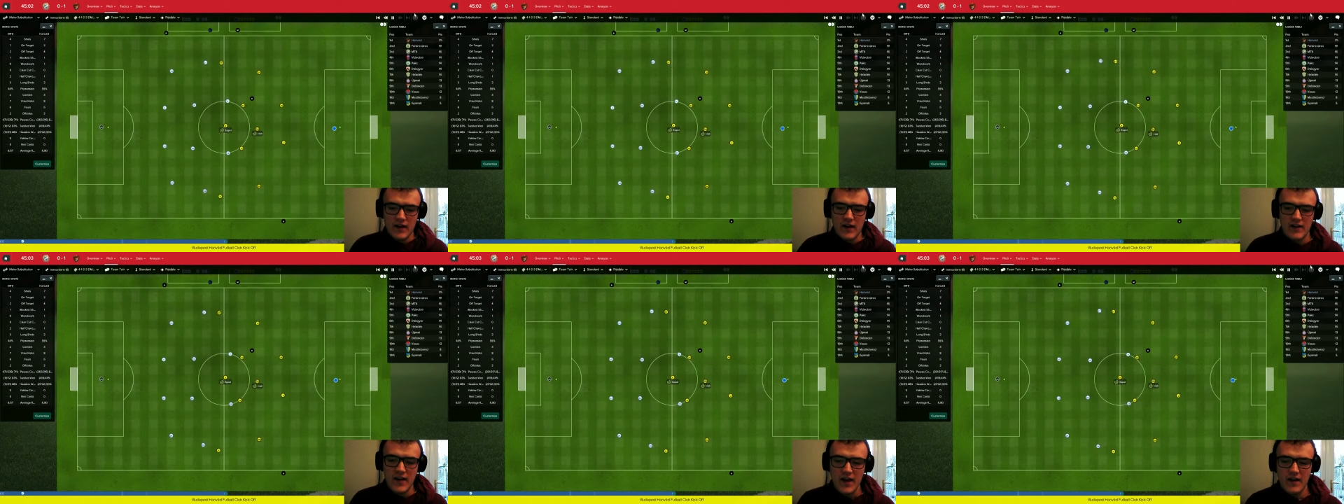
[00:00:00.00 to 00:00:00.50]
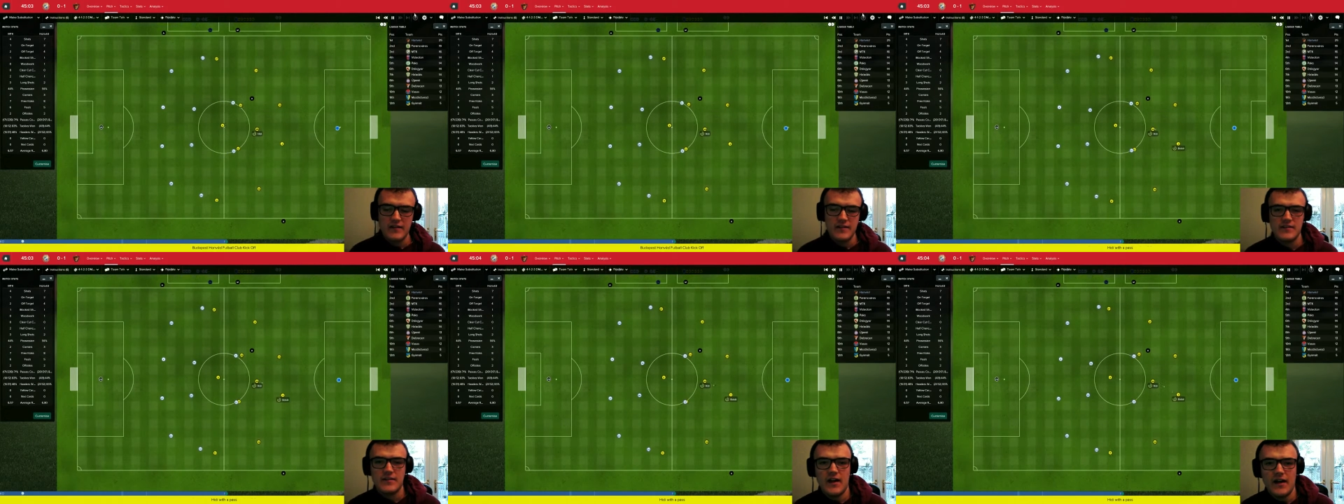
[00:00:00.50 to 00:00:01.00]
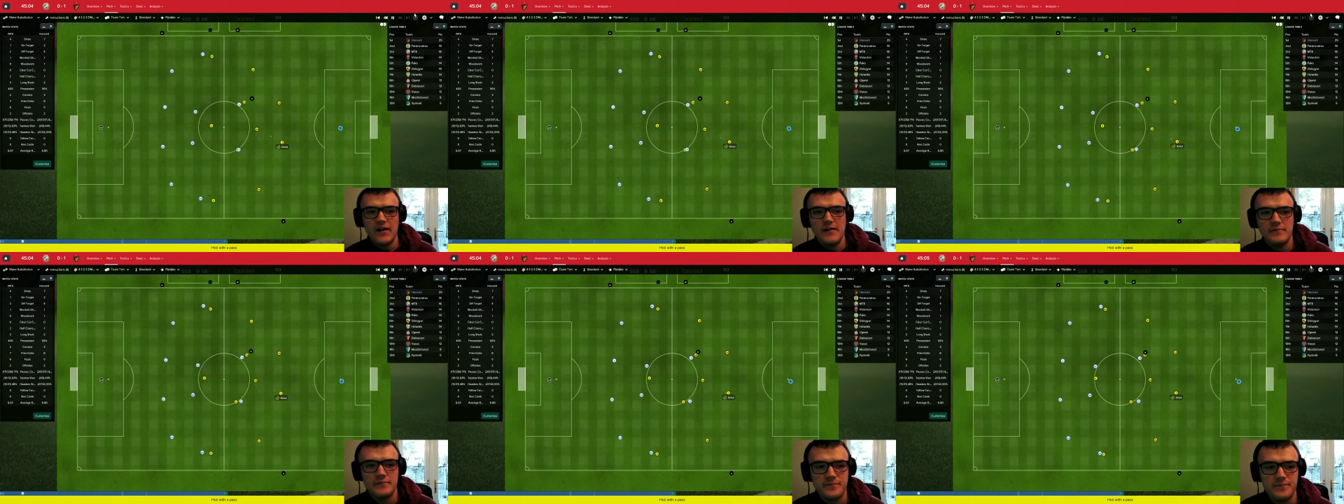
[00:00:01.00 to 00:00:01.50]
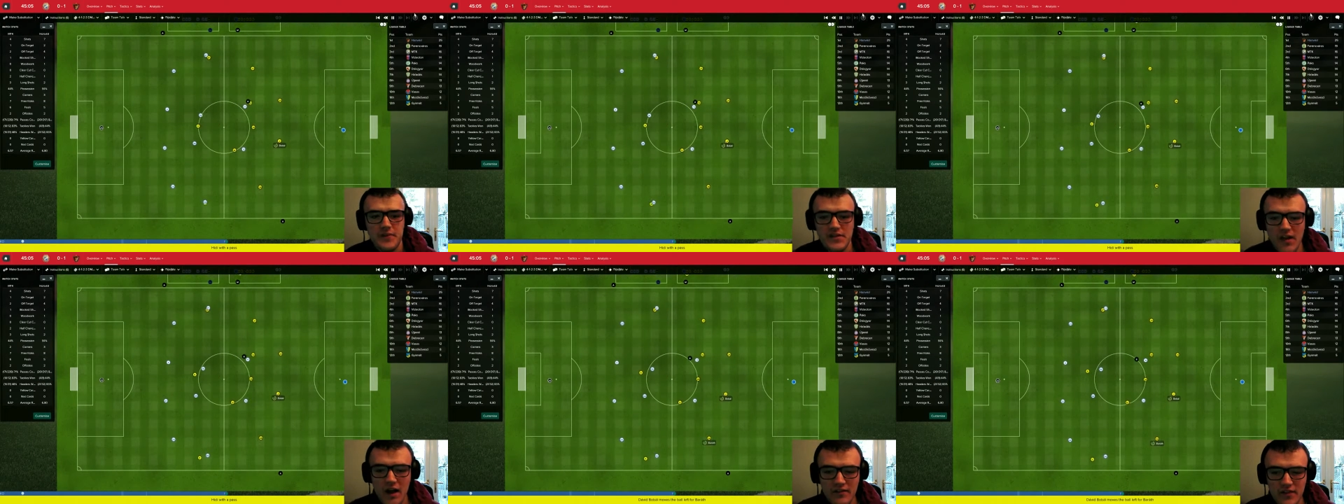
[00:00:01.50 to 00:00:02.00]
And yeah, the
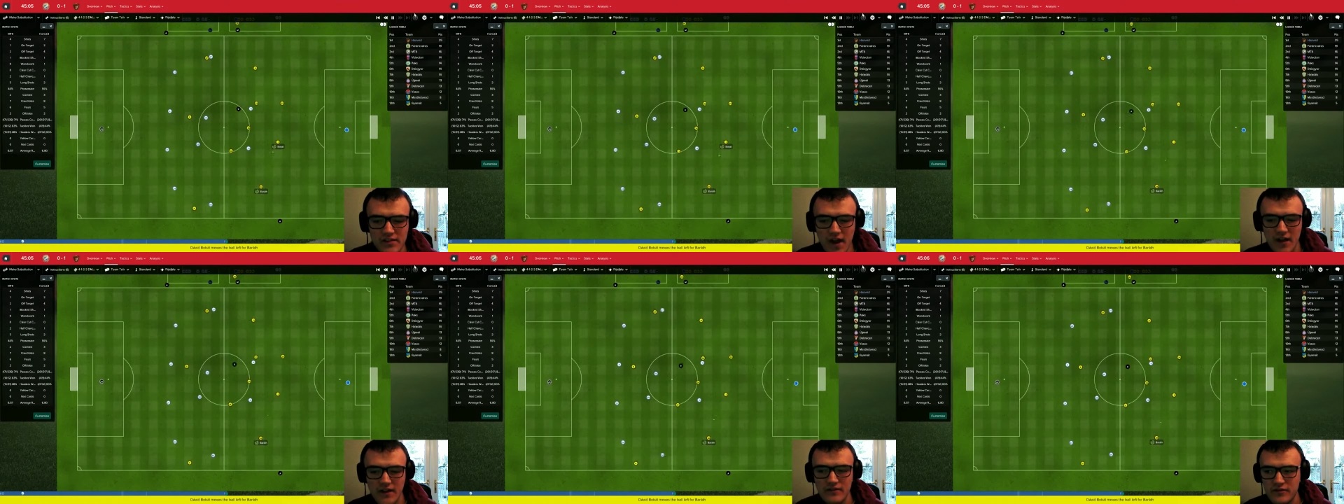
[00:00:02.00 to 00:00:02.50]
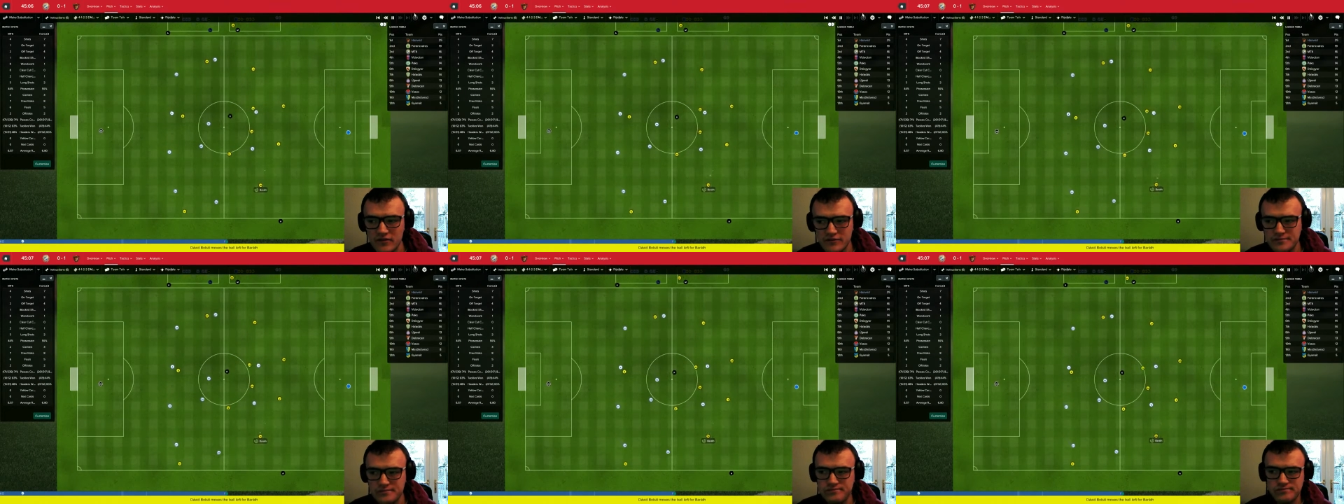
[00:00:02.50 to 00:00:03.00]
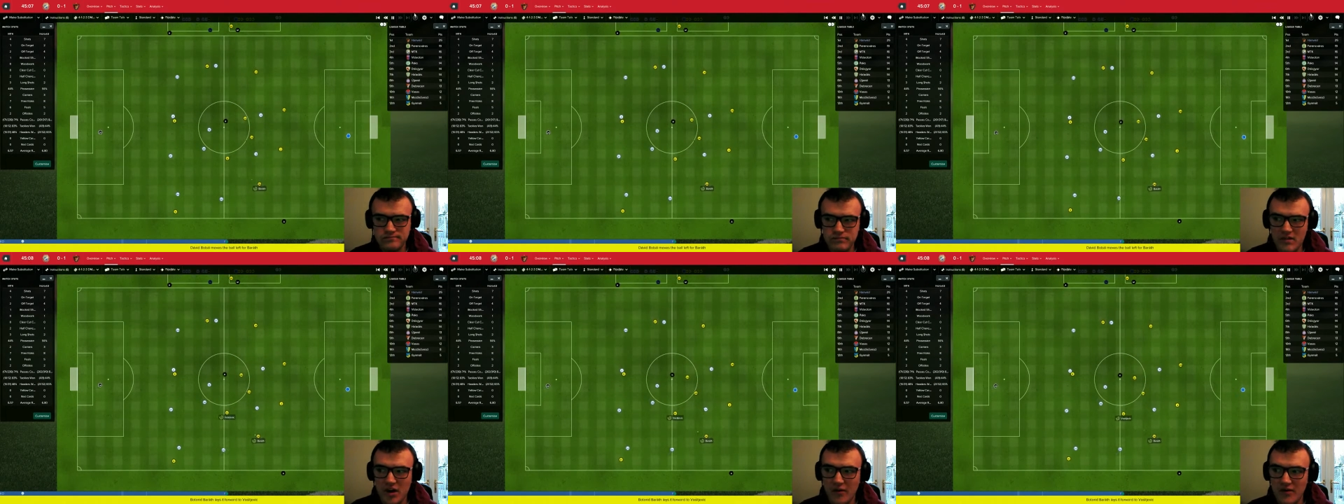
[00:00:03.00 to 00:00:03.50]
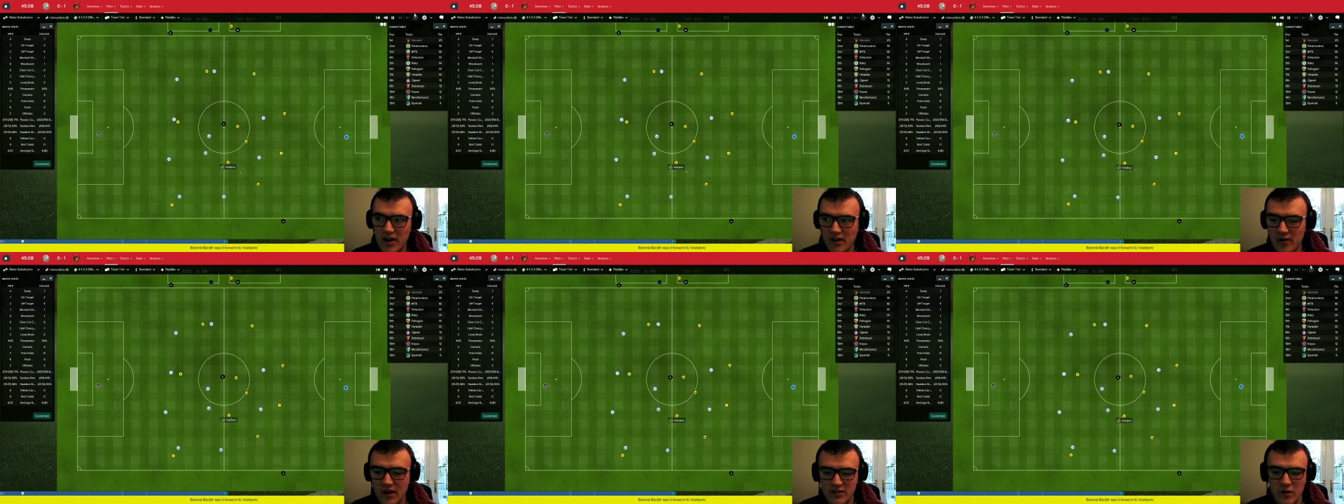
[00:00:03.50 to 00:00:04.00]
save was going really
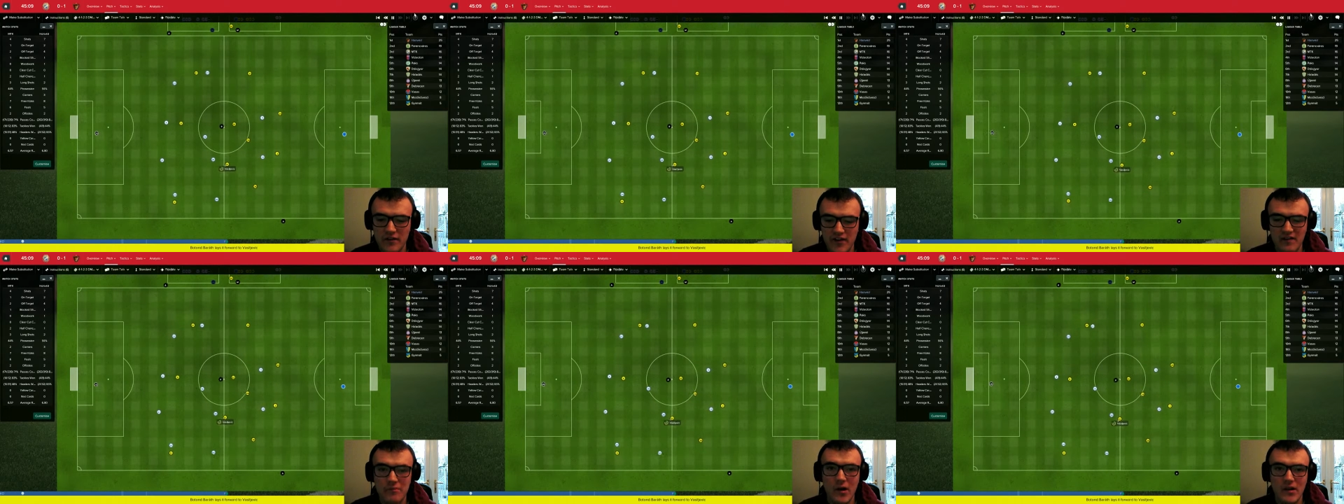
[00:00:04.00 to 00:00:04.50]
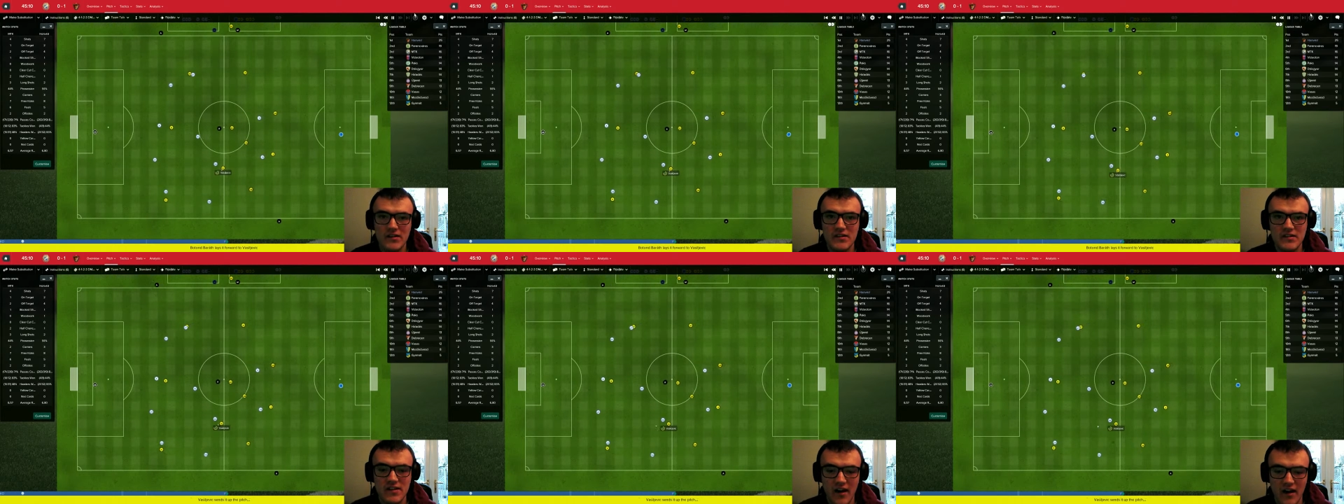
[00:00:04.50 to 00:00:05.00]
well. 25 points.